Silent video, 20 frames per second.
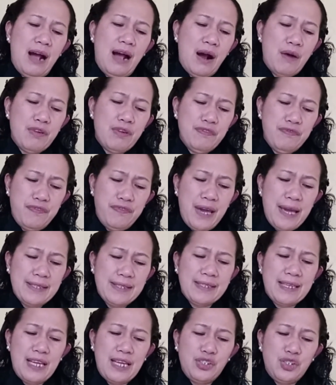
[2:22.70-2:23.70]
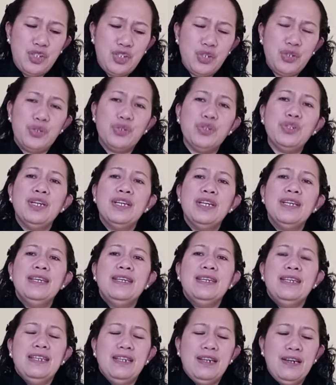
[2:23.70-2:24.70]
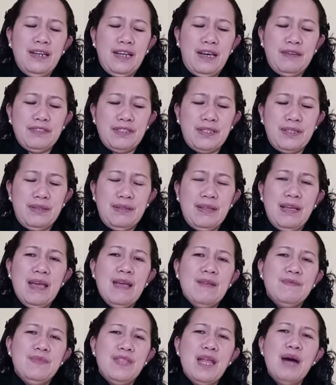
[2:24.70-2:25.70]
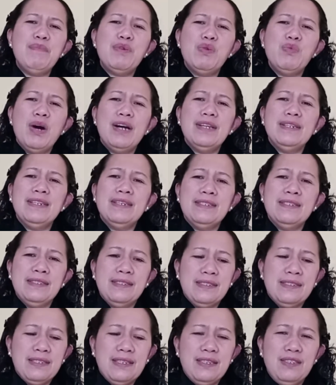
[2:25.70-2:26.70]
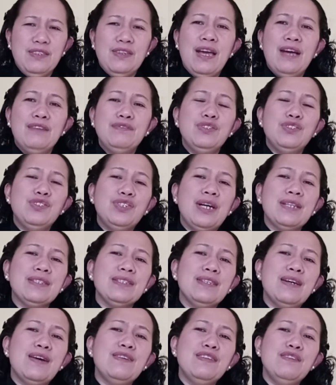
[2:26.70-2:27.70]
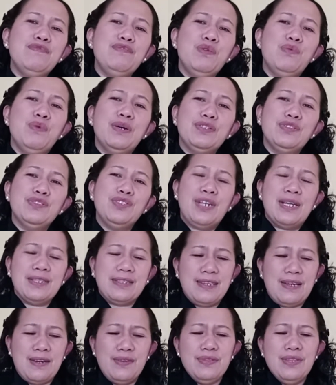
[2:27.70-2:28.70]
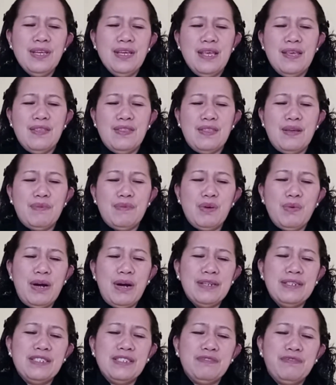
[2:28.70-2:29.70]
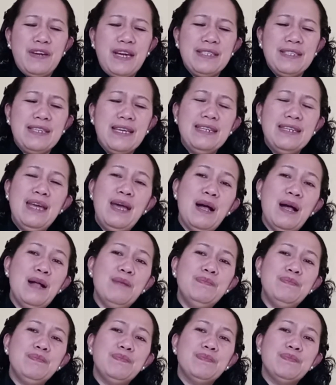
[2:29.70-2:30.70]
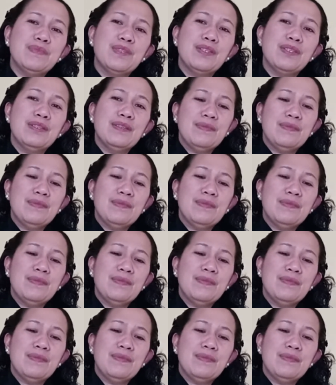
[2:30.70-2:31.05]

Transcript: our faith can do in our lives. Number one is, you have to jot down if you want to jot down. Number one is, faith can help